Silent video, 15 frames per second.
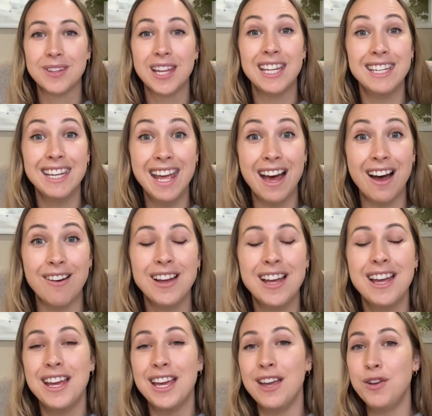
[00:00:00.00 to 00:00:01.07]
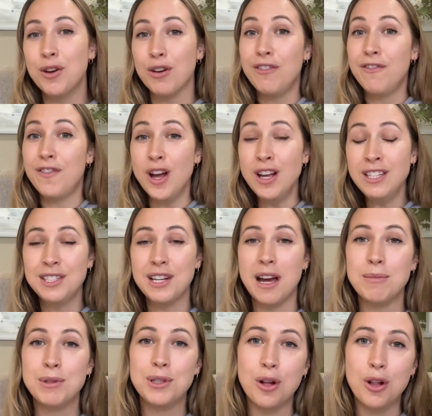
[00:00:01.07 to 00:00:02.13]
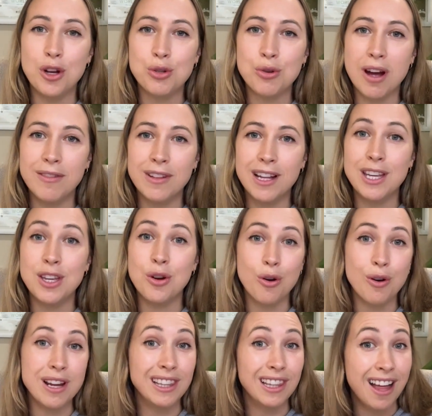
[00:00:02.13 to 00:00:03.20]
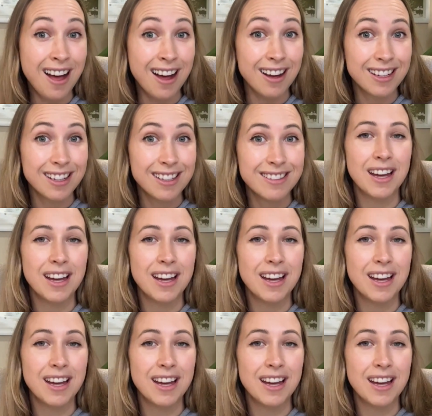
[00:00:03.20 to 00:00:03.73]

Now, if you're a first-time solo traveller, you're in luck.